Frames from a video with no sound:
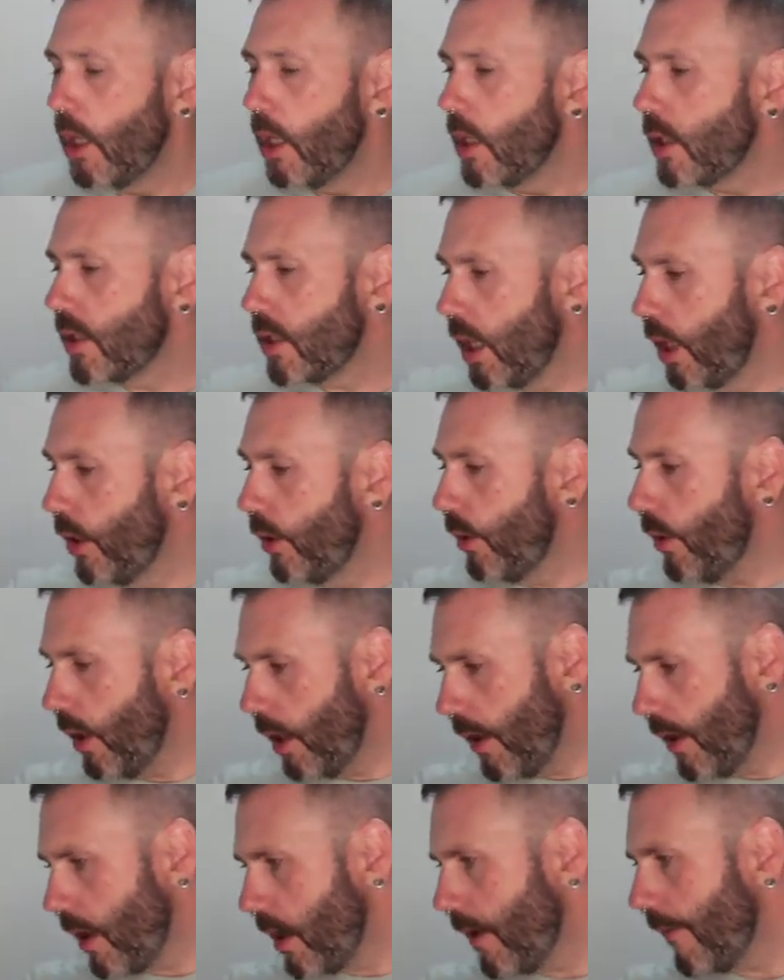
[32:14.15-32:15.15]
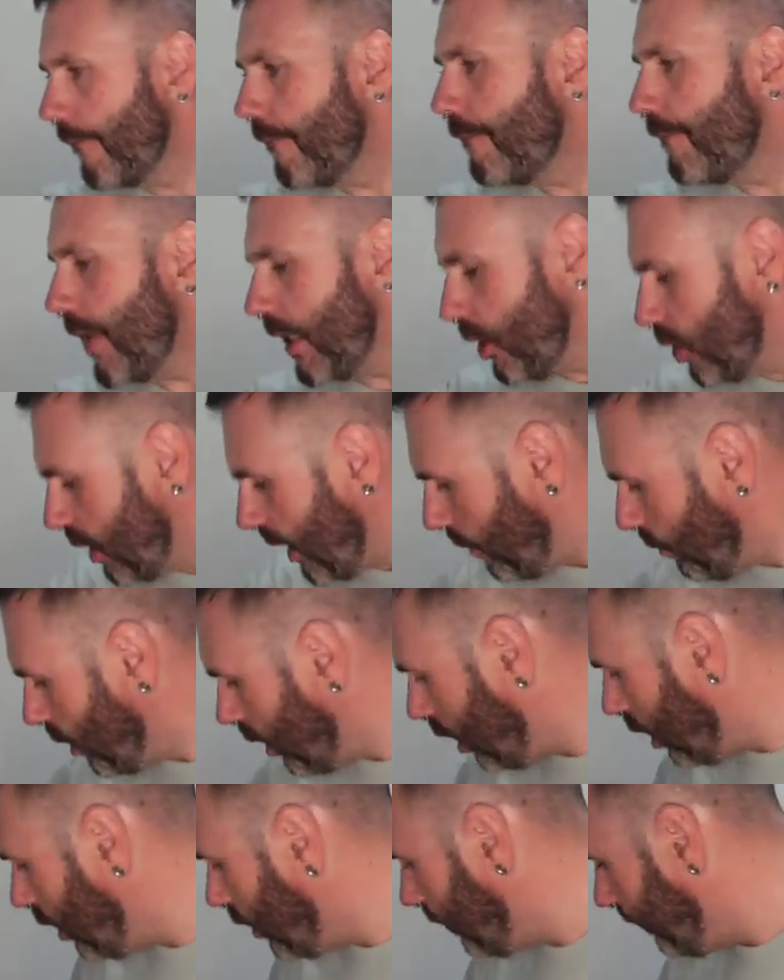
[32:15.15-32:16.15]
So finish that one
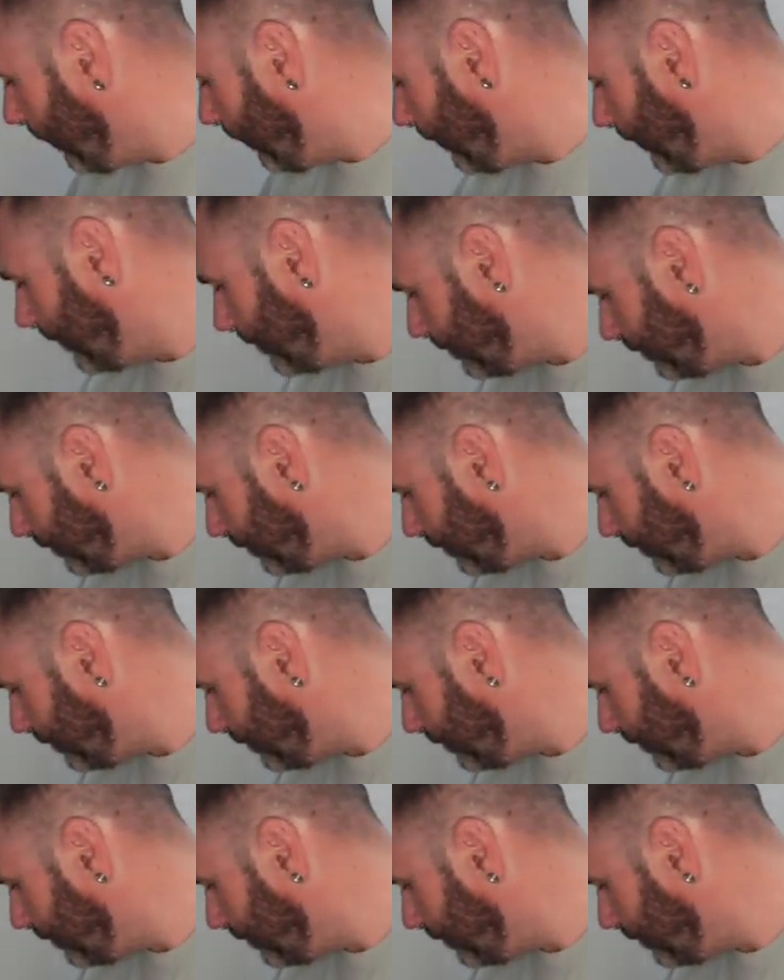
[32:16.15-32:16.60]
off.